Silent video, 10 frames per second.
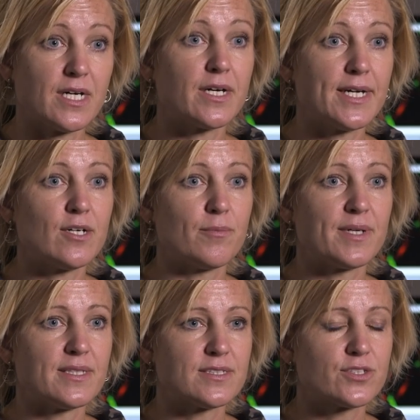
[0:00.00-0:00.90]
cut out
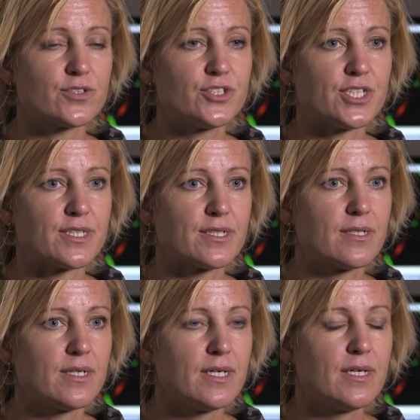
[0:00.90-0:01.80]
by the surgeon.
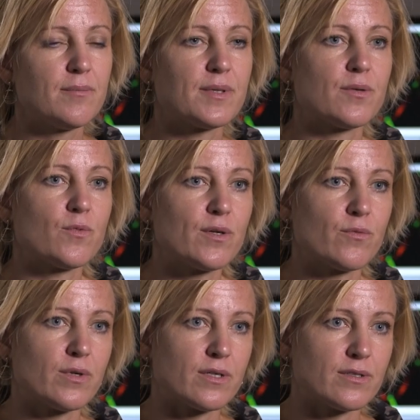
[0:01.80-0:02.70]
But what
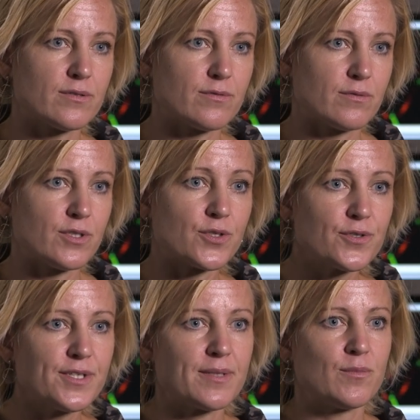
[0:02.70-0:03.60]
we're
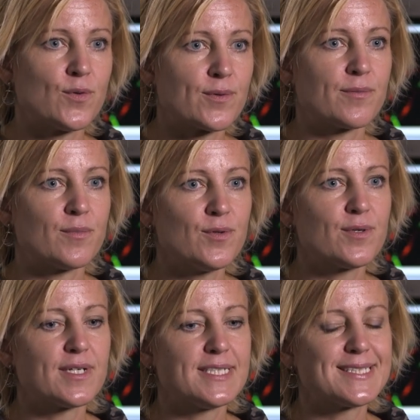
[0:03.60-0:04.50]
learning more and
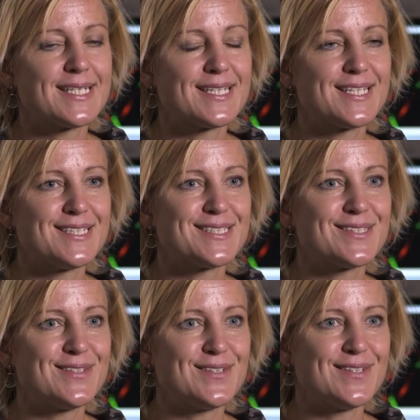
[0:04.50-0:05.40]
more is that
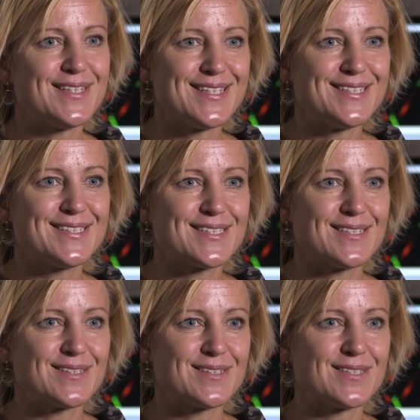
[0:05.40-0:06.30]
these
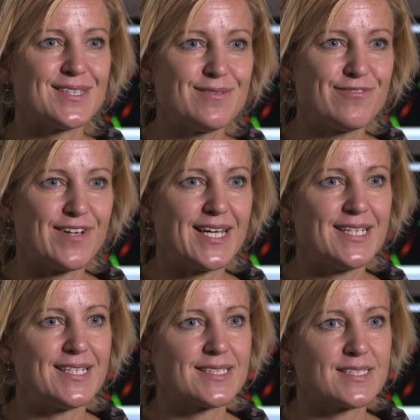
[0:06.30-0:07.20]

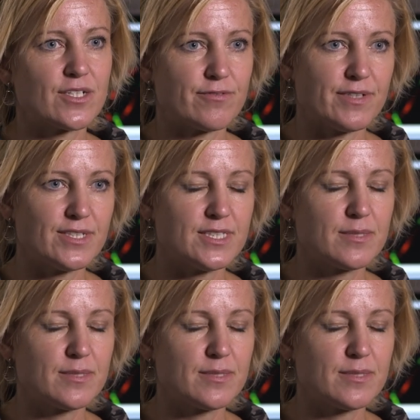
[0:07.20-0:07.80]
lymphatics are very